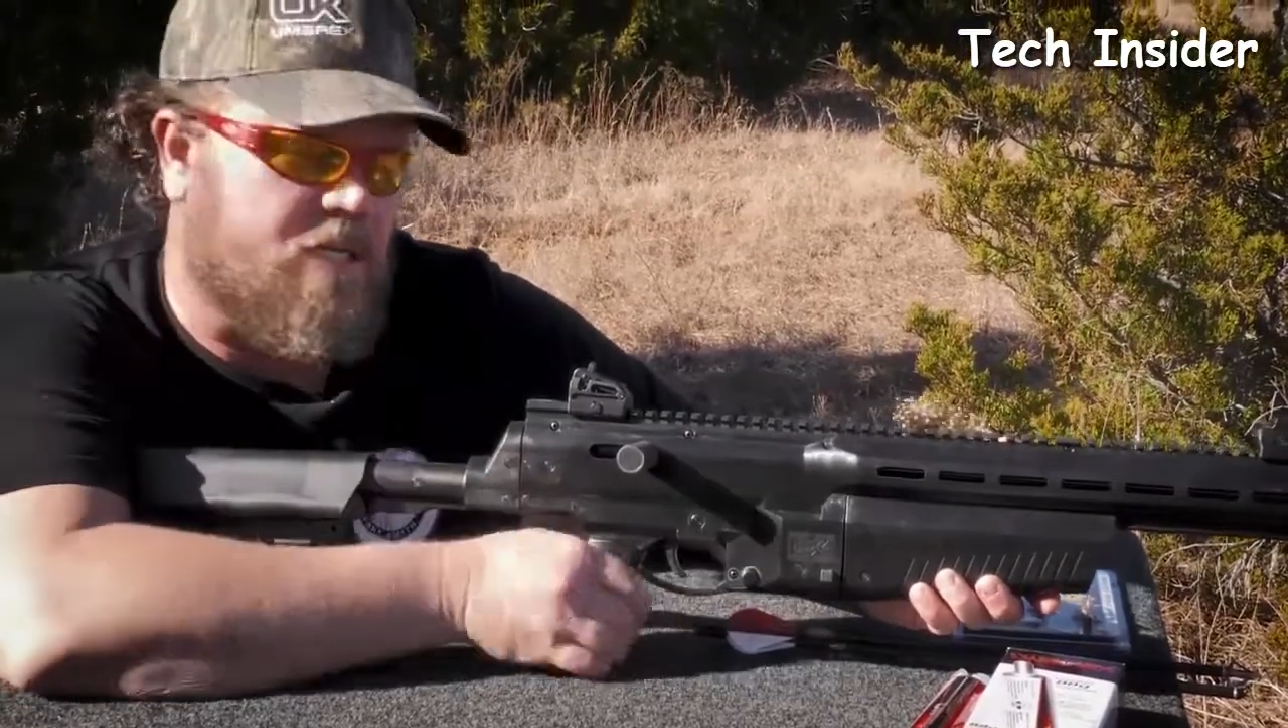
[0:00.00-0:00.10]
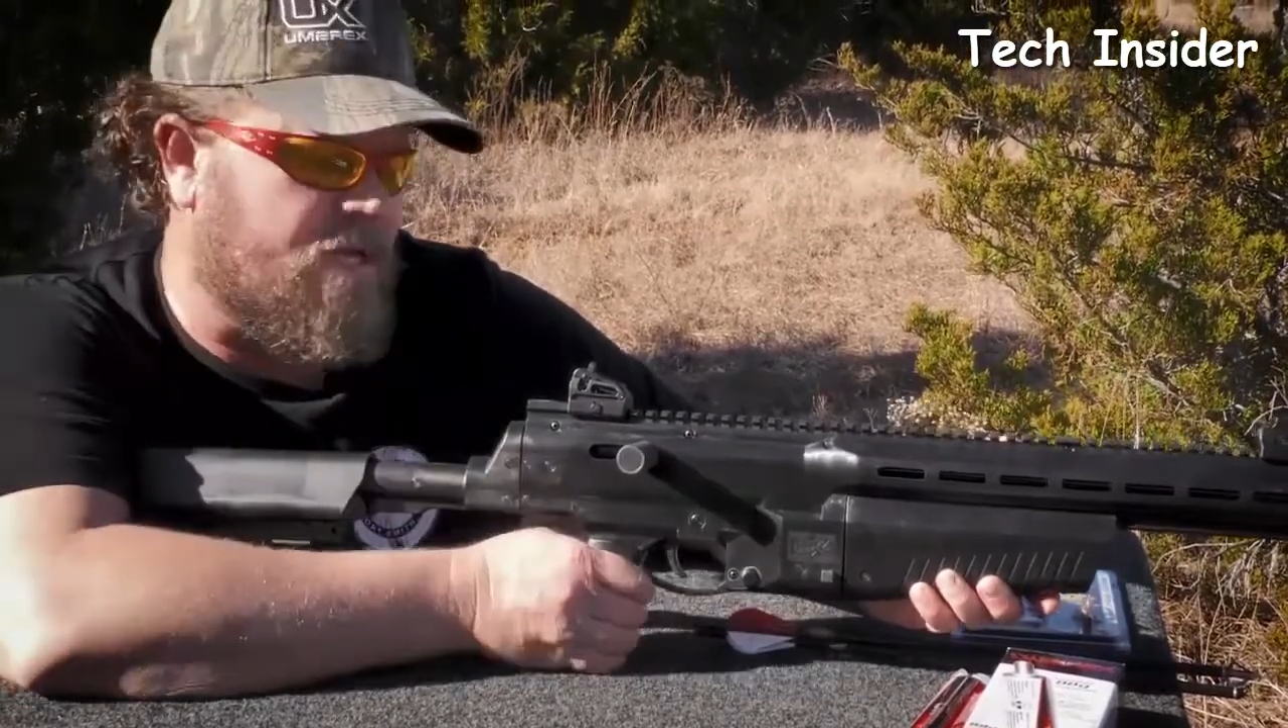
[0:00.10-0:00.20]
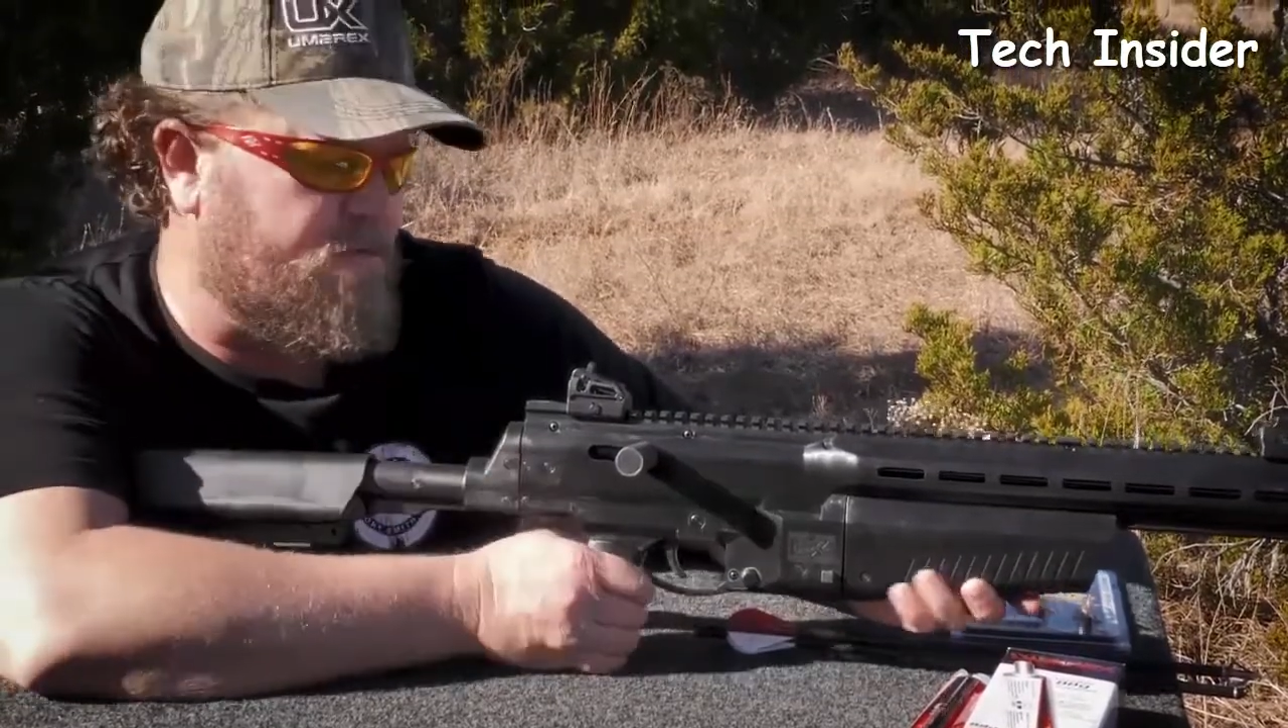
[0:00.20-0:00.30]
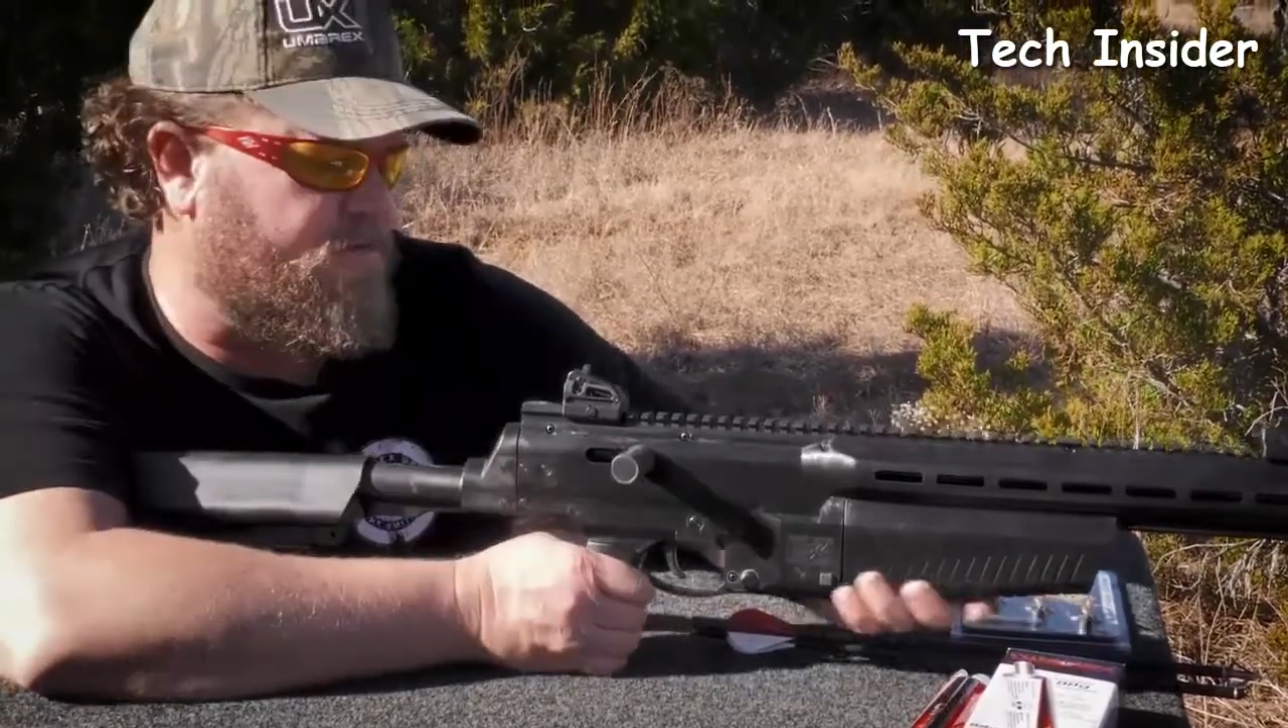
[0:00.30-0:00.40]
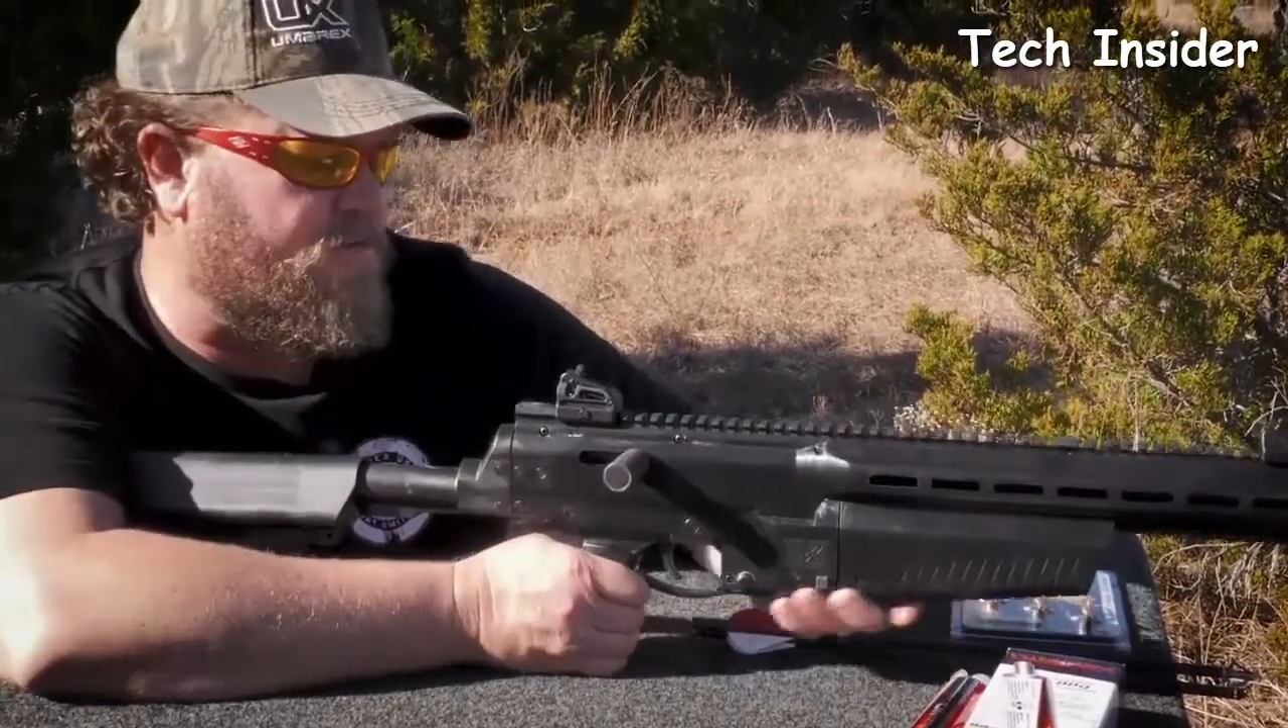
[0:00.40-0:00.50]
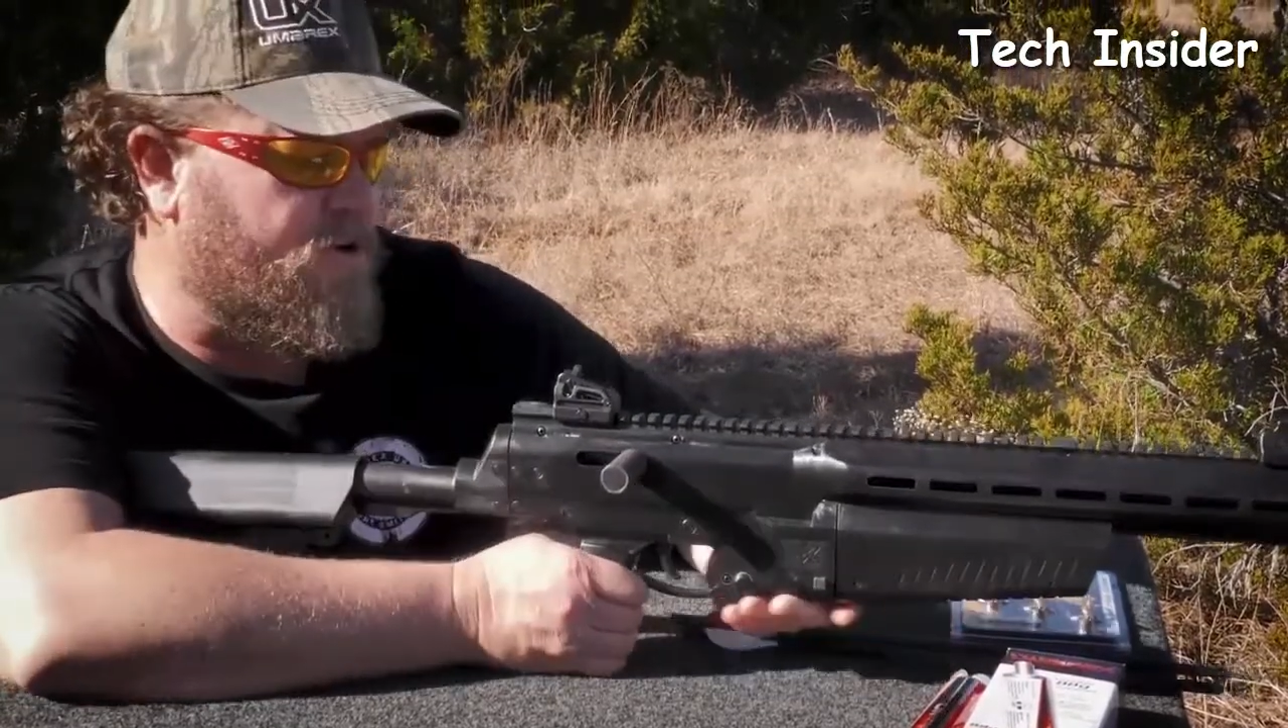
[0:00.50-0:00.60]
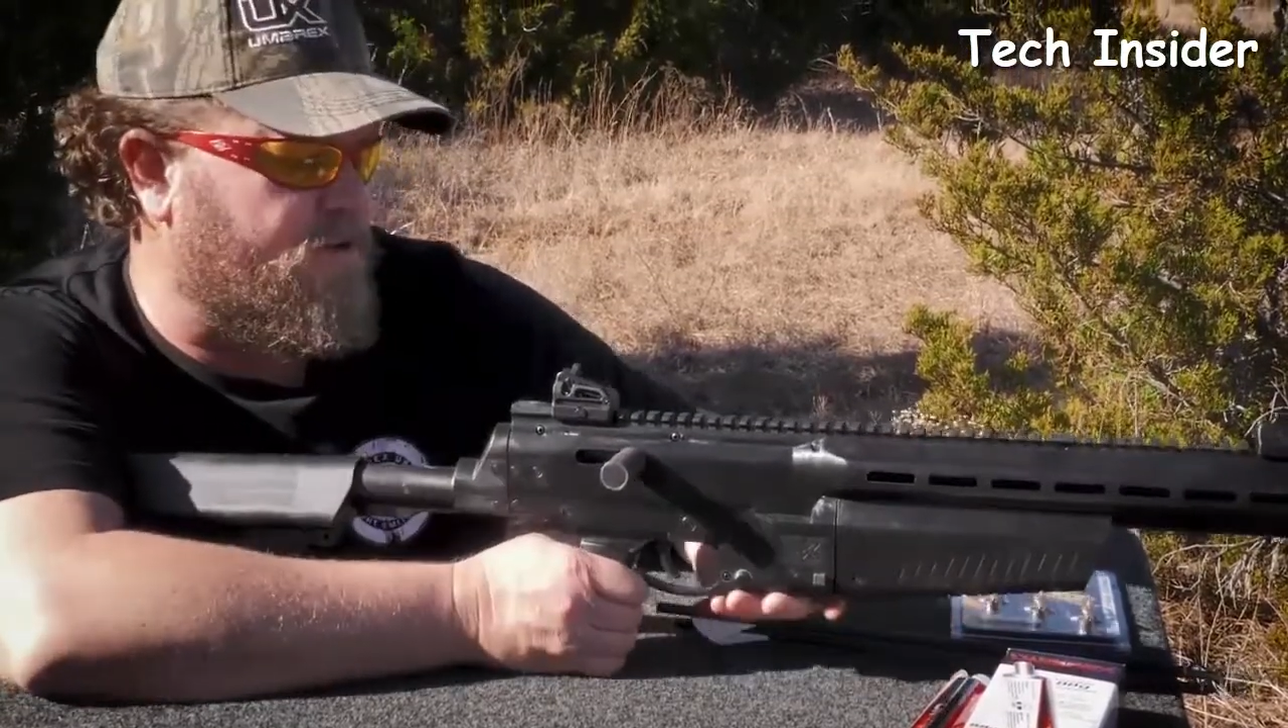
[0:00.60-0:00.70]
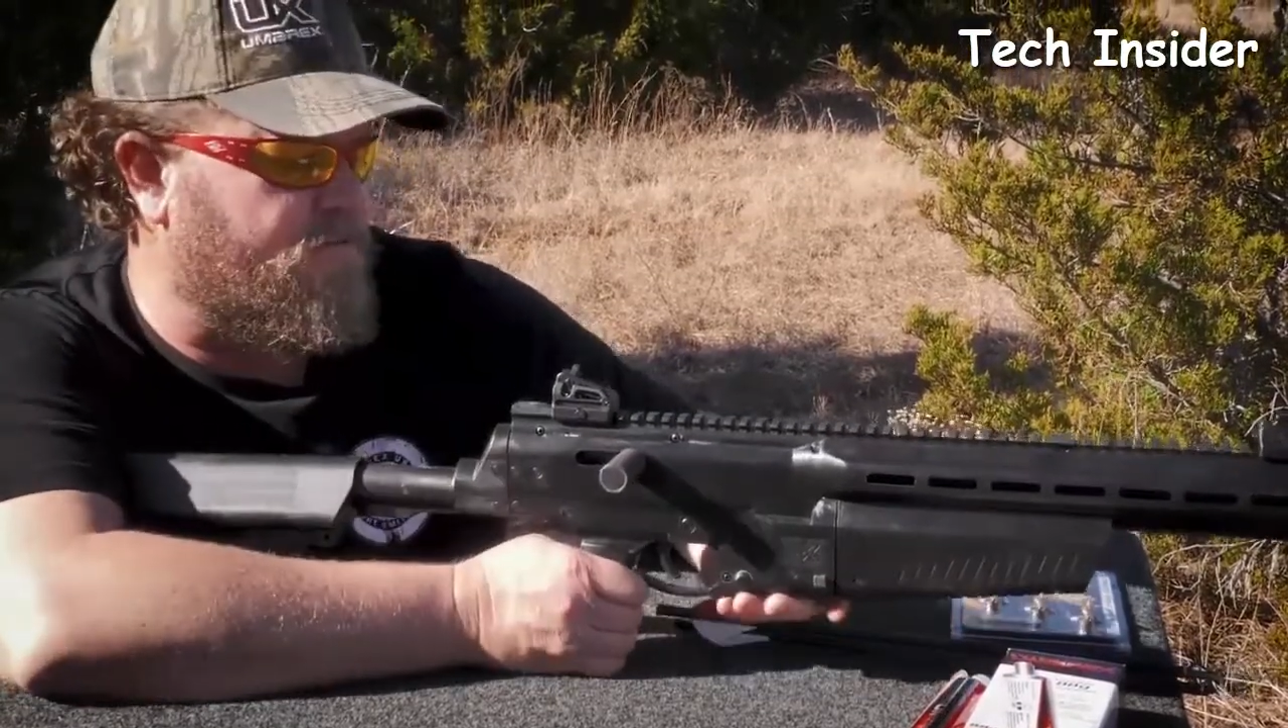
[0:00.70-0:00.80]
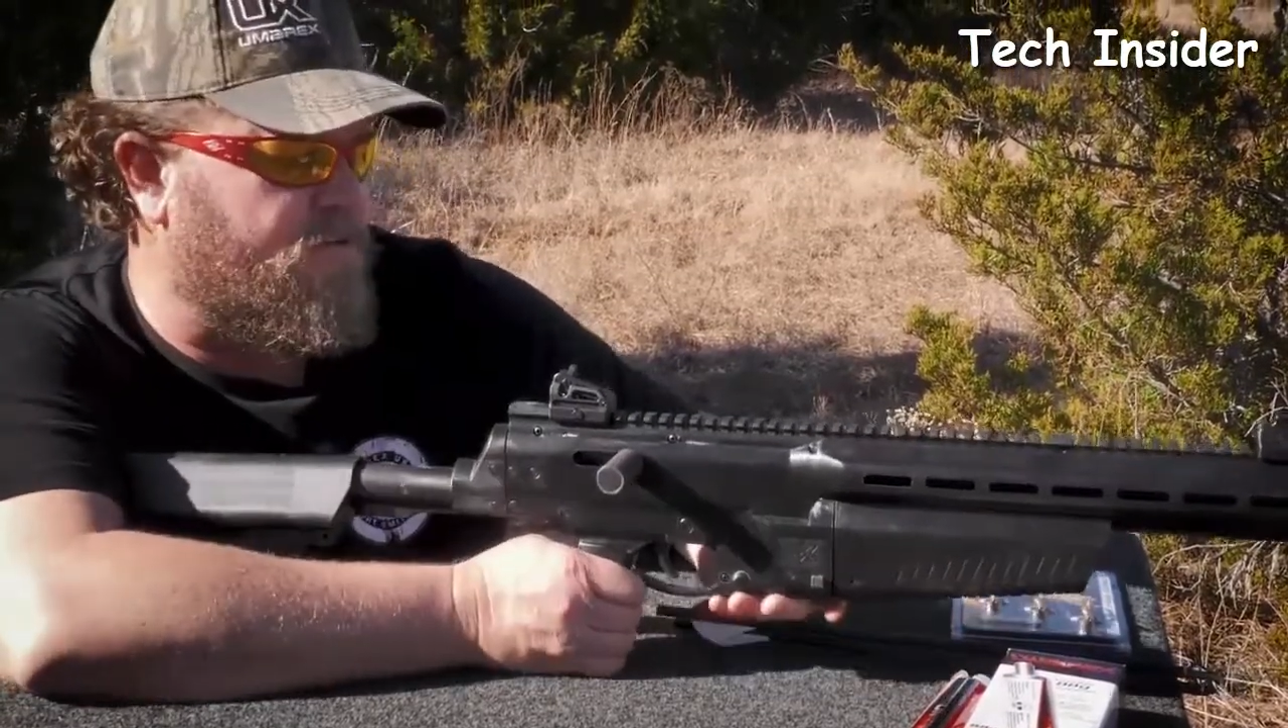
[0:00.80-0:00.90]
again before you can